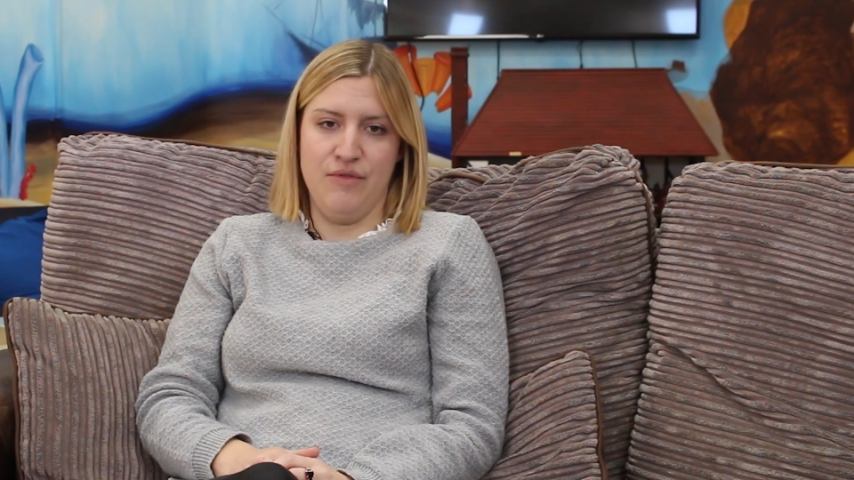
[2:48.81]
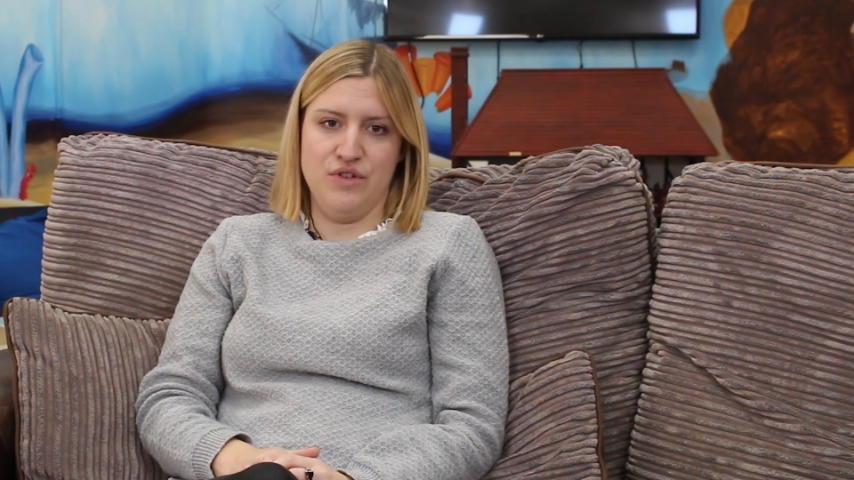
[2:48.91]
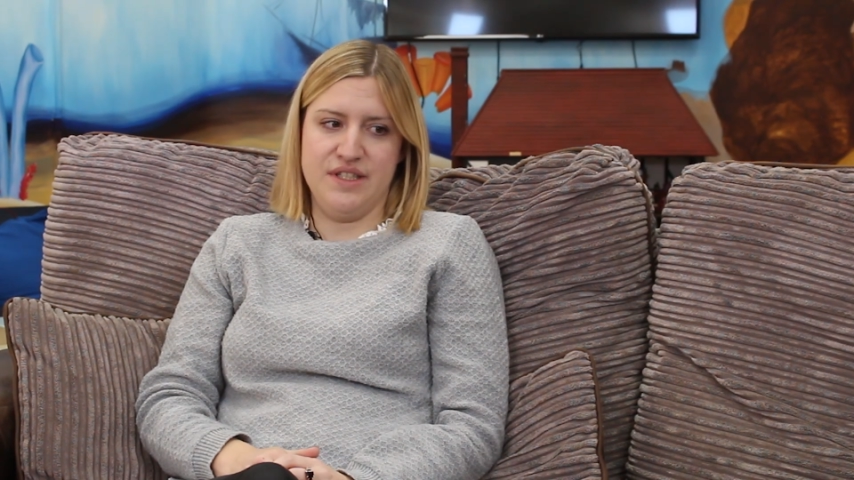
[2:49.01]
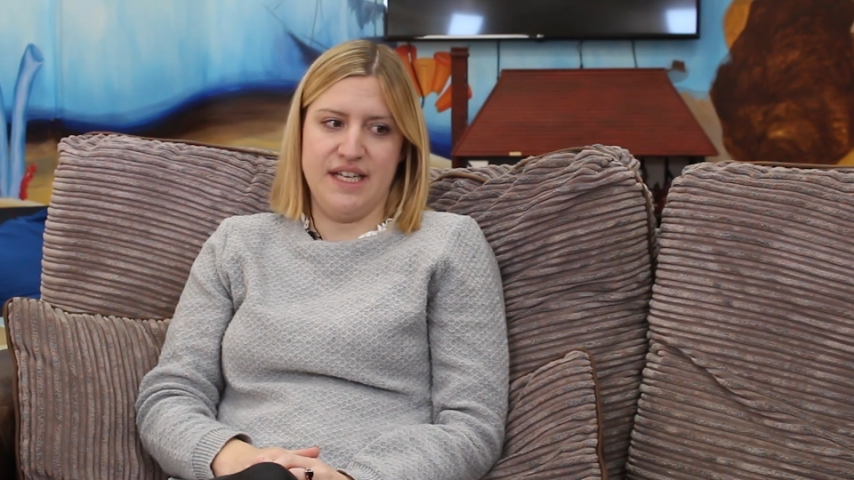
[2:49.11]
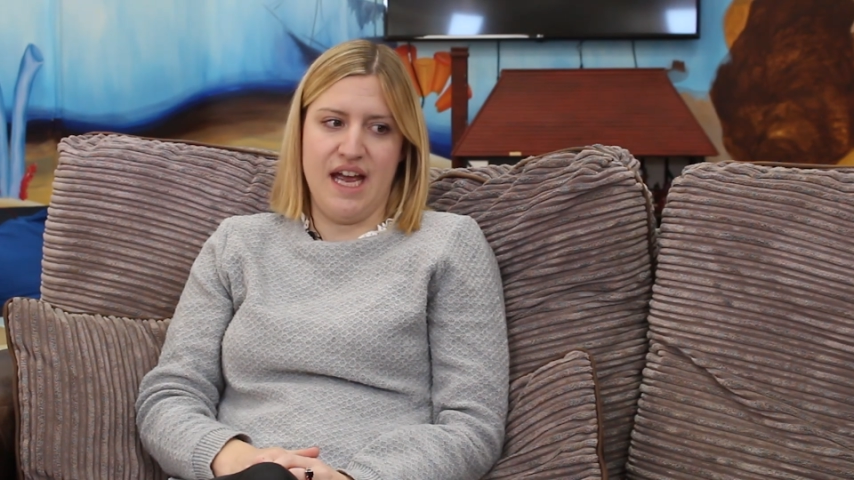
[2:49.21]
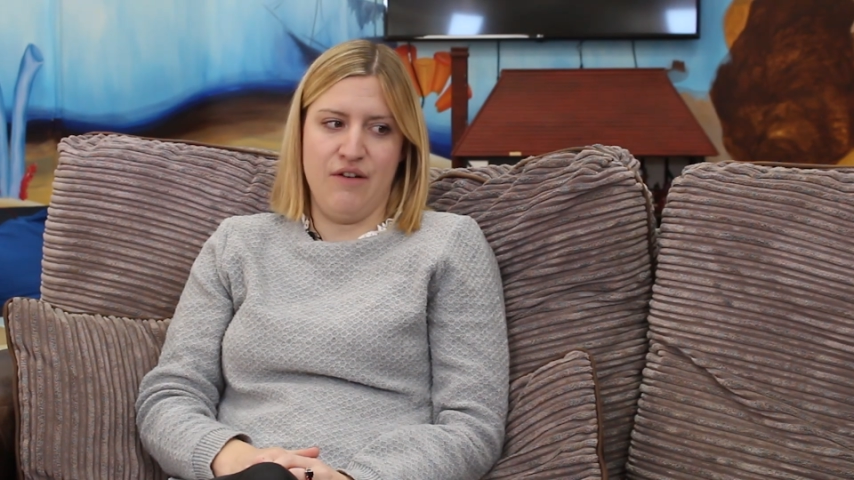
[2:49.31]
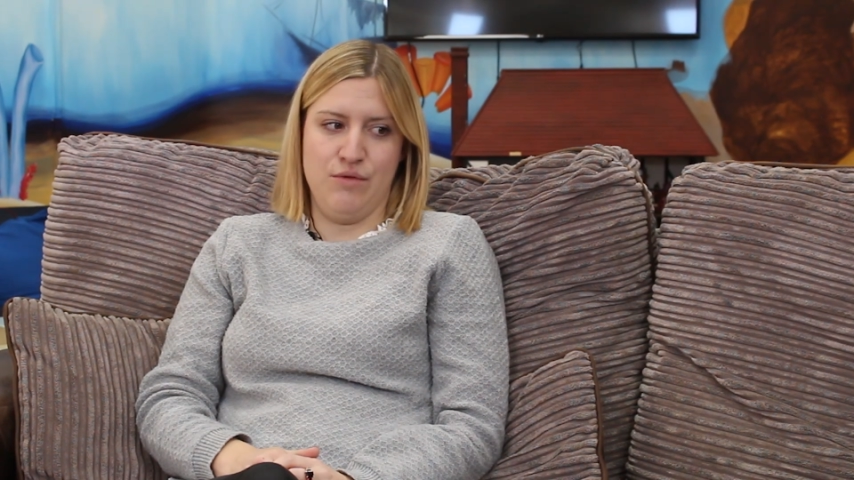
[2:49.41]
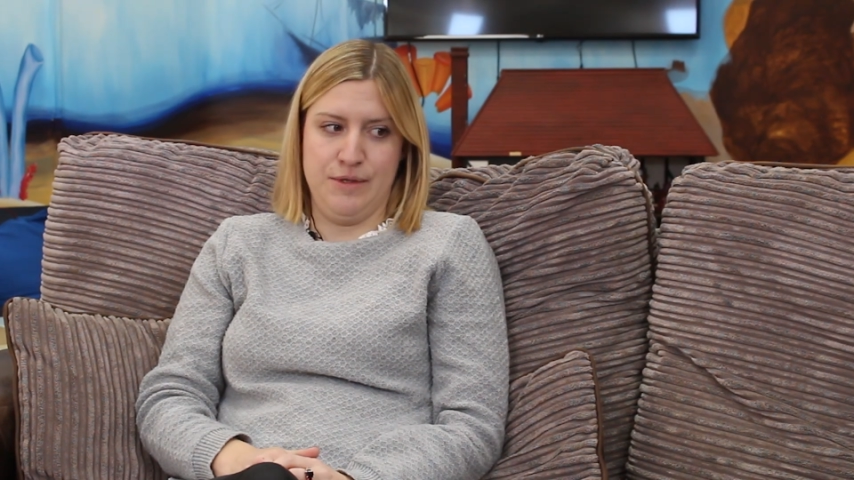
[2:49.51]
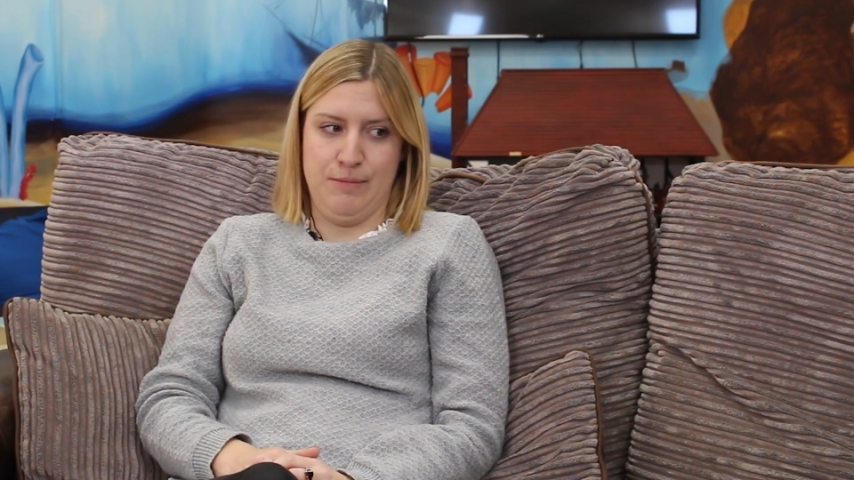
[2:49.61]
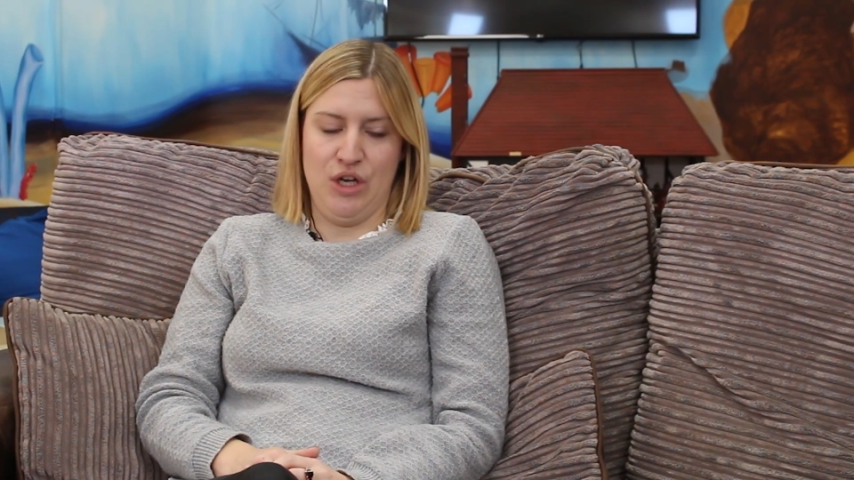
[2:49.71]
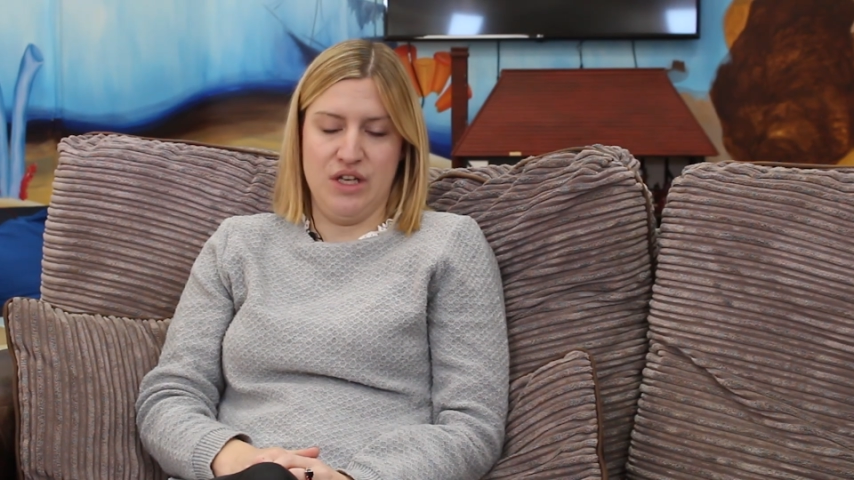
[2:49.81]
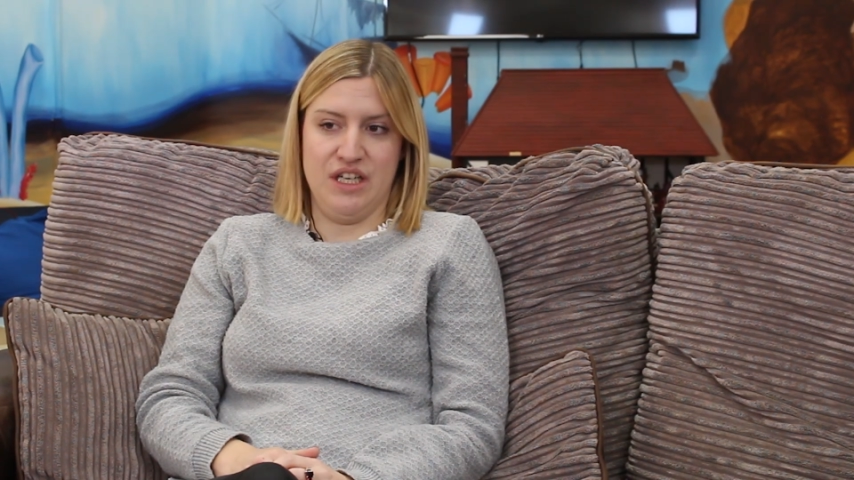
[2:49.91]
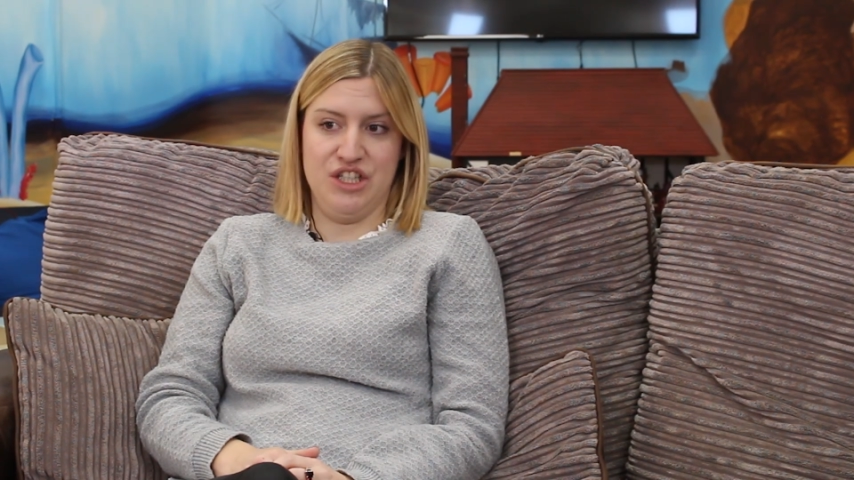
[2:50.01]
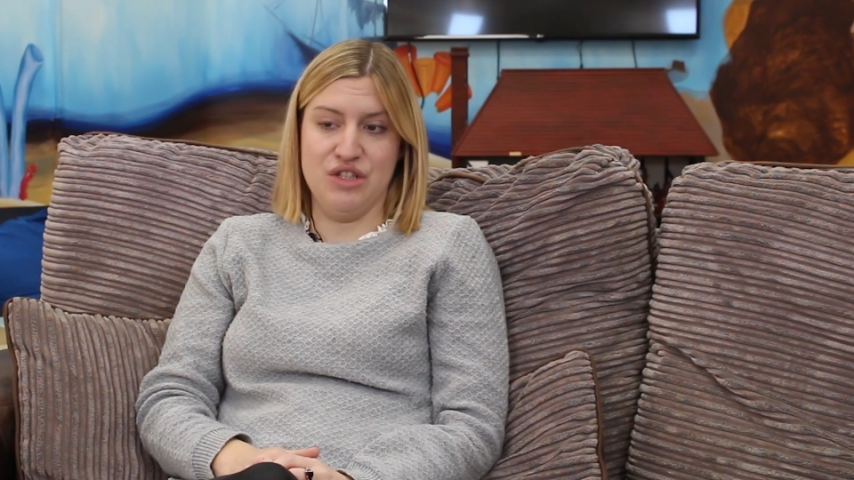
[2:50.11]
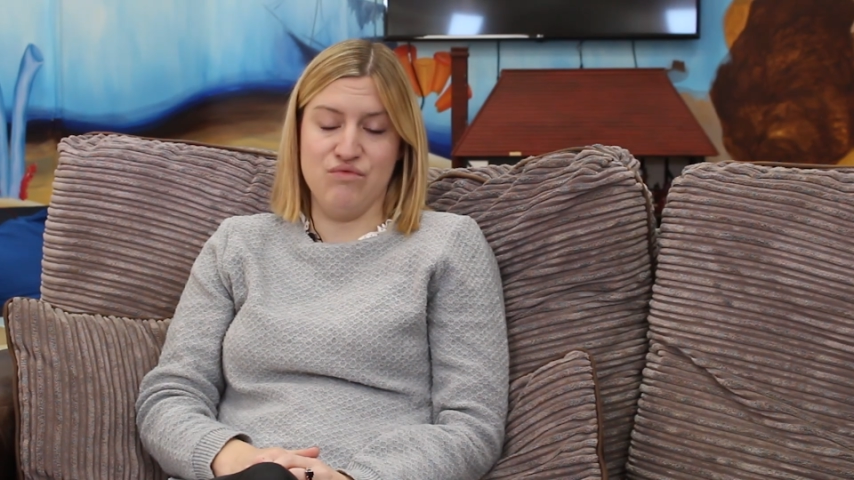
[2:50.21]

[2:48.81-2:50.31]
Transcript: a foster carer was because I just